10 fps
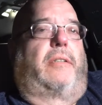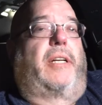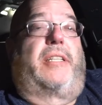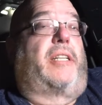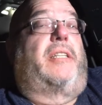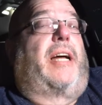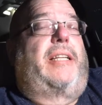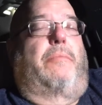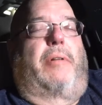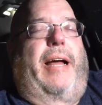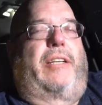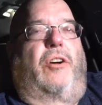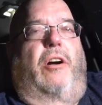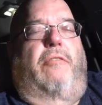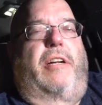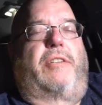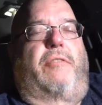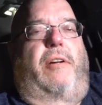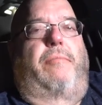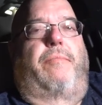It's inside the Black Dog
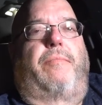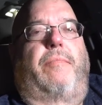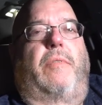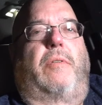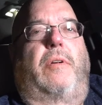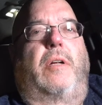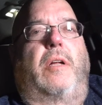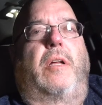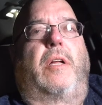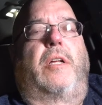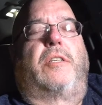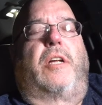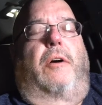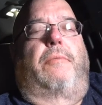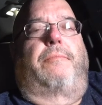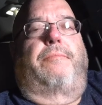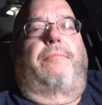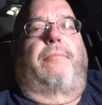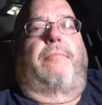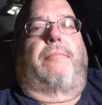restaurant. So,
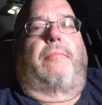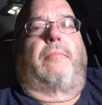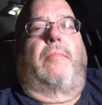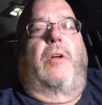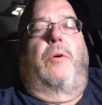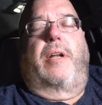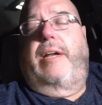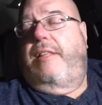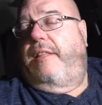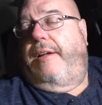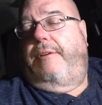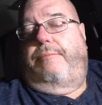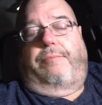what did I think?